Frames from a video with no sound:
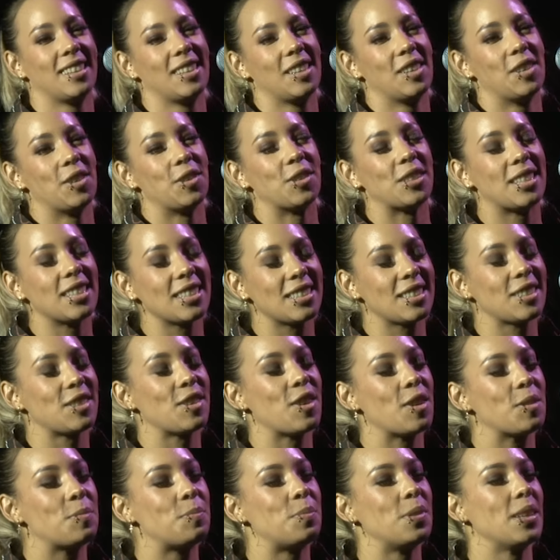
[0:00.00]
or just
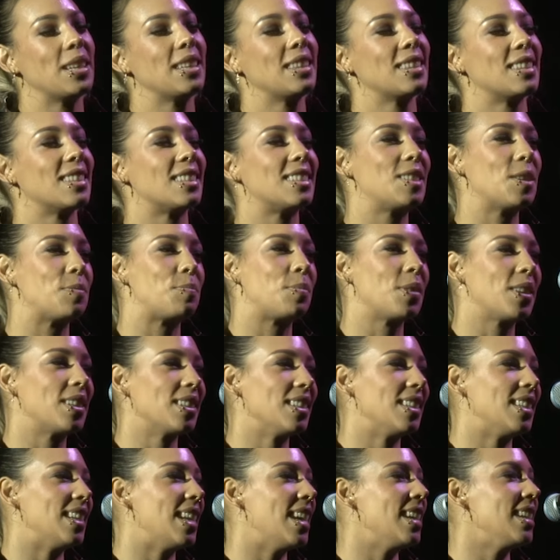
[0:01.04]
not being the typical
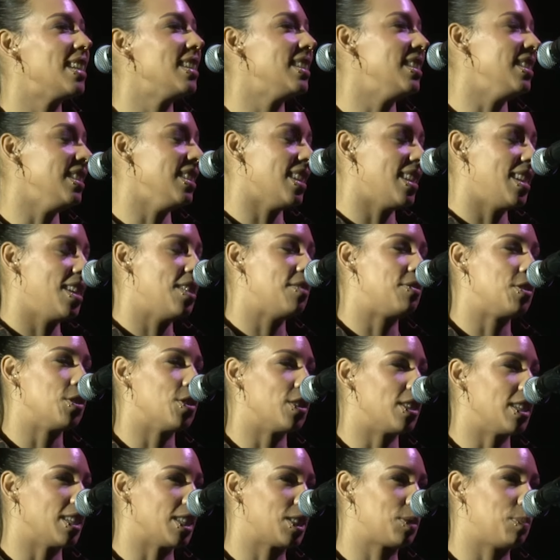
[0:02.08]
lady that
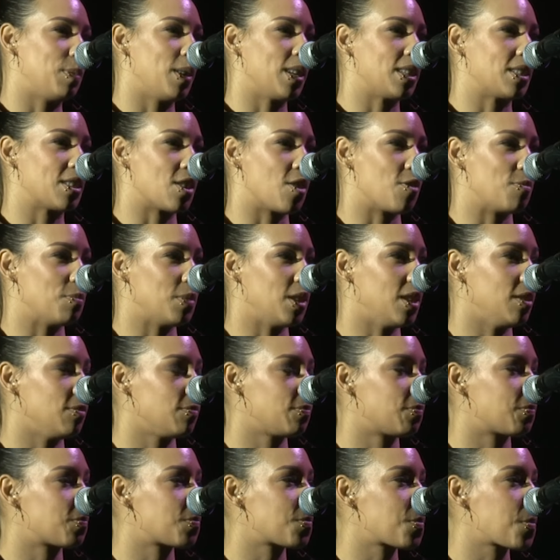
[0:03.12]
everyone expected of me.
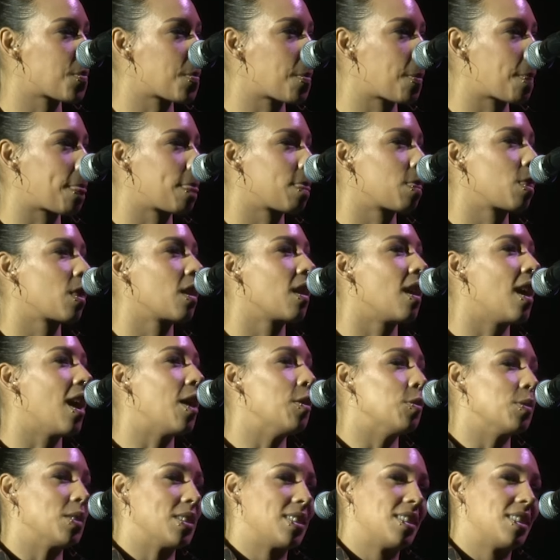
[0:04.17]
I was